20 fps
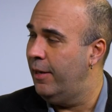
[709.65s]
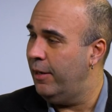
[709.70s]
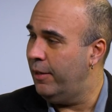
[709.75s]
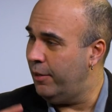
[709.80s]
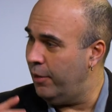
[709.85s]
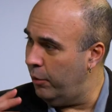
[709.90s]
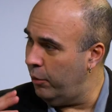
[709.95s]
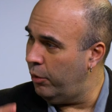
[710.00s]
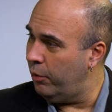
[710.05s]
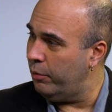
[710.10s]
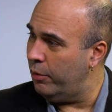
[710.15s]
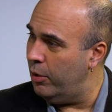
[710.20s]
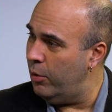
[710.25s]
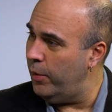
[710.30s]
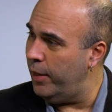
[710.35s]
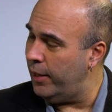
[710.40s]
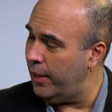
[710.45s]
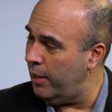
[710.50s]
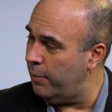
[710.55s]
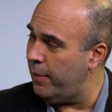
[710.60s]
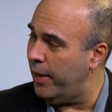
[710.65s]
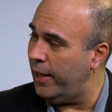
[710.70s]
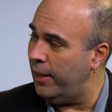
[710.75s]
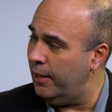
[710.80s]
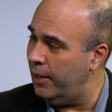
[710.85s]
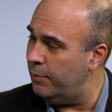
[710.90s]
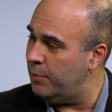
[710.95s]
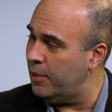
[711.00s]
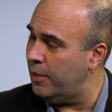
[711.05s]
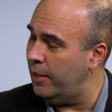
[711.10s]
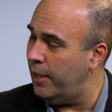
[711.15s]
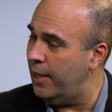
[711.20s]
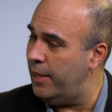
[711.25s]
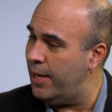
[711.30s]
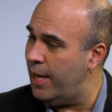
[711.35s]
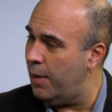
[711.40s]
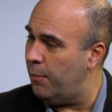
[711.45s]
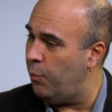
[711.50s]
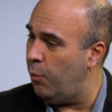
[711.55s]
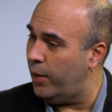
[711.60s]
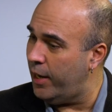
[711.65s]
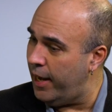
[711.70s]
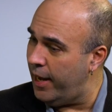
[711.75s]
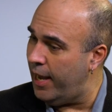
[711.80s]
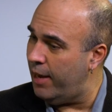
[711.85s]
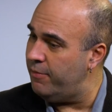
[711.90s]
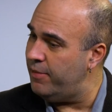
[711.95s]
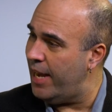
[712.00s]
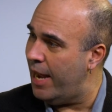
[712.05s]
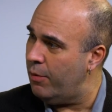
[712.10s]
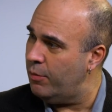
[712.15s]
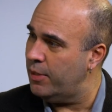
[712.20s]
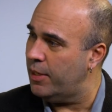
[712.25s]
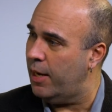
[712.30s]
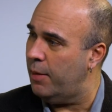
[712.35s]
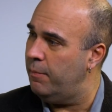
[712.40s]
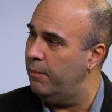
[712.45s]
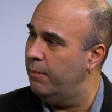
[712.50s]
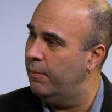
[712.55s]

go through and get my clips cleaned up when I have downtime.